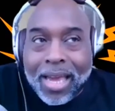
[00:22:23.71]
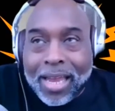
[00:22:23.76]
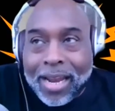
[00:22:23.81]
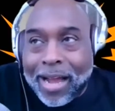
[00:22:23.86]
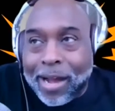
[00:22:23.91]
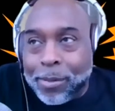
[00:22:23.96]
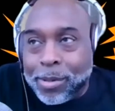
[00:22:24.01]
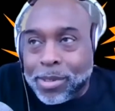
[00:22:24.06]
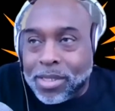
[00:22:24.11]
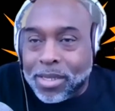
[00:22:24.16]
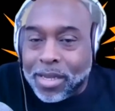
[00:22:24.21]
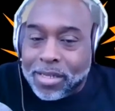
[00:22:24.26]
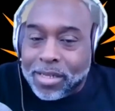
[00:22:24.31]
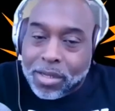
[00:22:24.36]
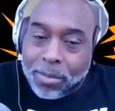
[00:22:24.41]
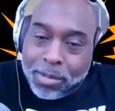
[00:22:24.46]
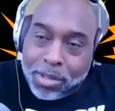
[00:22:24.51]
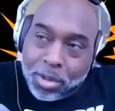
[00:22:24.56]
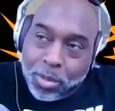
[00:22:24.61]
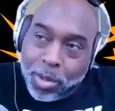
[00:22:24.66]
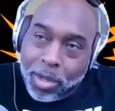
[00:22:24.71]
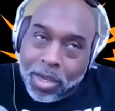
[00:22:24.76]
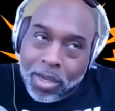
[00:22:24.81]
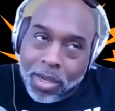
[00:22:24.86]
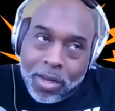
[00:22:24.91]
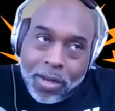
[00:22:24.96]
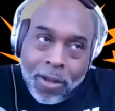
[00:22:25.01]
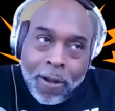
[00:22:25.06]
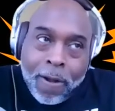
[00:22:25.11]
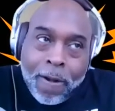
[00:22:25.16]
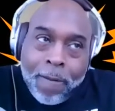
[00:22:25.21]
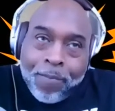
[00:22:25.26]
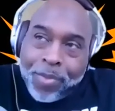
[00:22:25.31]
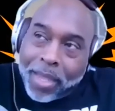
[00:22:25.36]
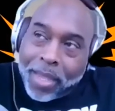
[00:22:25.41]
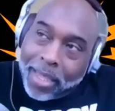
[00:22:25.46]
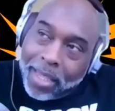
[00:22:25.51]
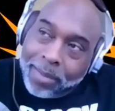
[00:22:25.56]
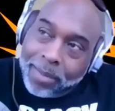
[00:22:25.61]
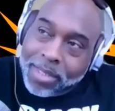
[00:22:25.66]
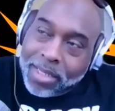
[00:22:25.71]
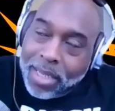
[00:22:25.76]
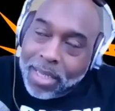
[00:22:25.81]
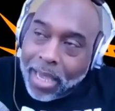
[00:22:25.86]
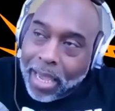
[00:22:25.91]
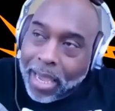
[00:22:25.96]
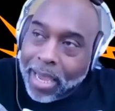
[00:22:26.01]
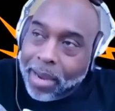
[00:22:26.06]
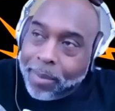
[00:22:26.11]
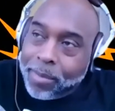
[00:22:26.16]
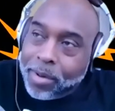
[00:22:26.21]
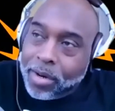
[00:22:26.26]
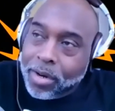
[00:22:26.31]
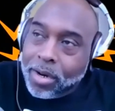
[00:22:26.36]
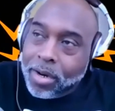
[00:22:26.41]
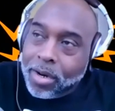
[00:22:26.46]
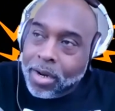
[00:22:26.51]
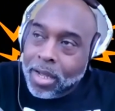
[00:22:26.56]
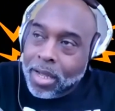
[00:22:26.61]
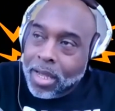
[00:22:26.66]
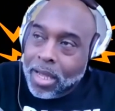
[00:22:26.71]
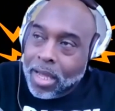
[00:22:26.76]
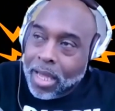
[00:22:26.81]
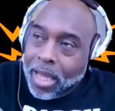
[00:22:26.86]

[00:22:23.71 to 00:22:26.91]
And I would say, so between like MC Hammer